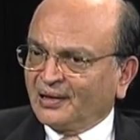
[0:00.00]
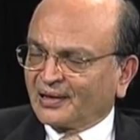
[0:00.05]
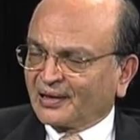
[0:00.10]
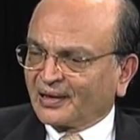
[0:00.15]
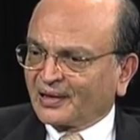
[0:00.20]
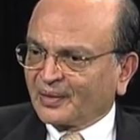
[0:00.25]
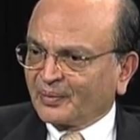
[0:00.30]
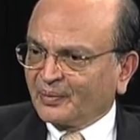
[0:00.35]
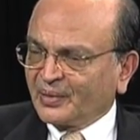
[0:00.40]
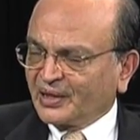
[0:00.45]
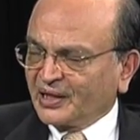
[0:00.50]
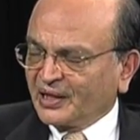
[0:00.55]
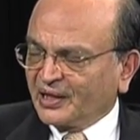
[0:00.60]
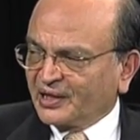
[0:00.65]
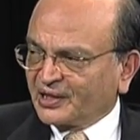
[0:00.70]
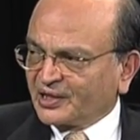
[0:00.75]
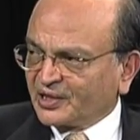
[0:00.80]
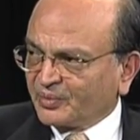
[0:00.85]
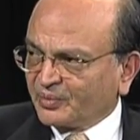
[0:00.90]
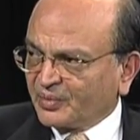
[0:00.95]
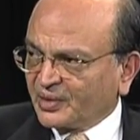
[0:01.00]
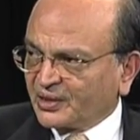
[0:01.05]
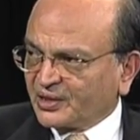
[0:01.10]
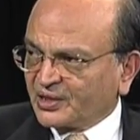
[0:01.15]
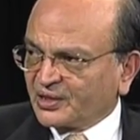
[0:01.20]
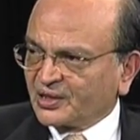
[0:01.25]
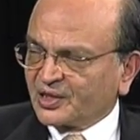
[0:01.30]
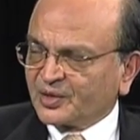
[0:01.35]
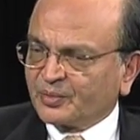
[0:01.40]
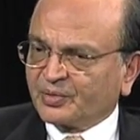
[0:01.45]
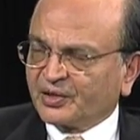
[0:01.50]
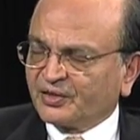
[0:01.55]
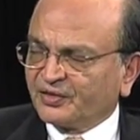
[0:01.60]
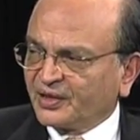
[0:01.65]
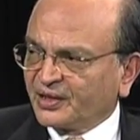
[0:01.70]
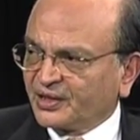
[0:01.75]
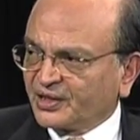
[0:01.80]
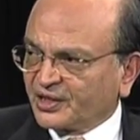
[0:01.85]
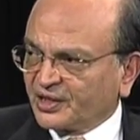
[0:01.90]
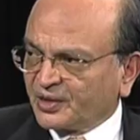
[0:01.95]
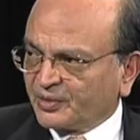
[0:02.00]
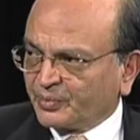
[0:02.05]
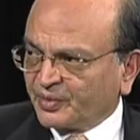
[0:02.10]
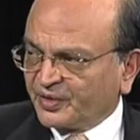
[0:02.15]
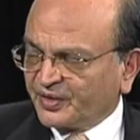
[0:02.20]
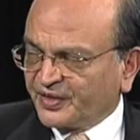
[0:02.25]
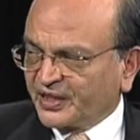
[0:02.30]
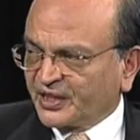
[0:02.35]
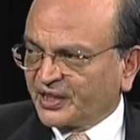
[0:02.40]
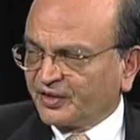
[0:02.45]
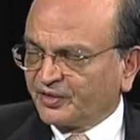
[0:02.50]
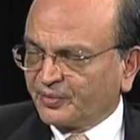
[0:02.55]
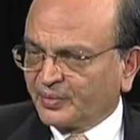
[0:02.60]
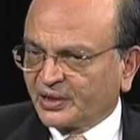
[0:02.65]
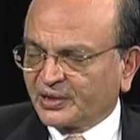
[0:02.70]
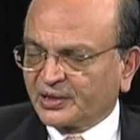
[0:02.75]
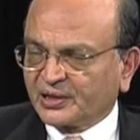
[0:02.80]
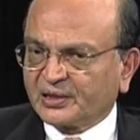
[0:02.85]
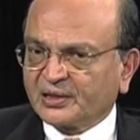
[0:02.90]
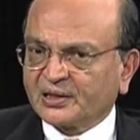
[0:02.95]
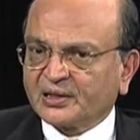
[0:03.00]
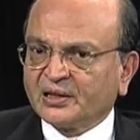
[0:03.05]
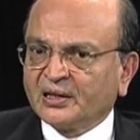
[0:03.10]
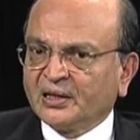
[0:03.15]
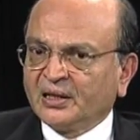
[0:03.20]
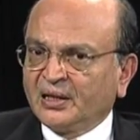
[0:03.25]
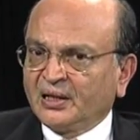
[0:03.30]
uh, mitigation measures, hmm. prevention, preventive measures.